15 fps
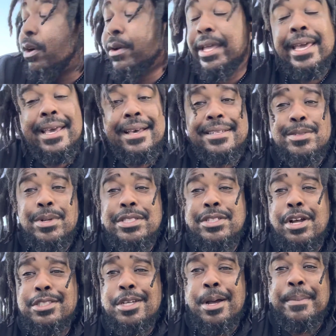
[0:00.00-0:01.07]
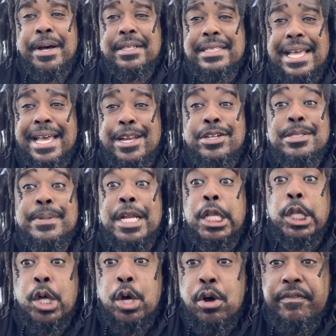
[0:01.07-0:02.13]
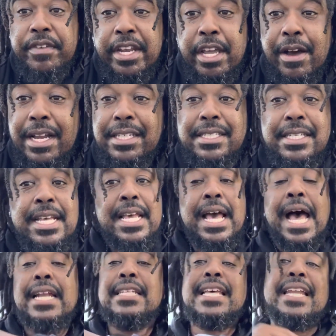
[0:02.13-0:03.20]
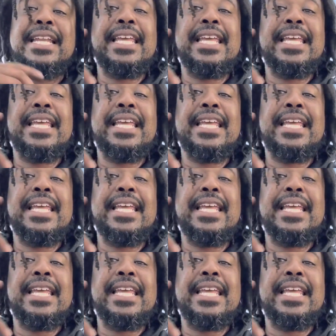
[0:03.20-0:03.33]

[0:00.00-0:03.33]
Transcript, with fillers: yeah, just want to talk to y'all about that. I know it's been a long video. I just I just had to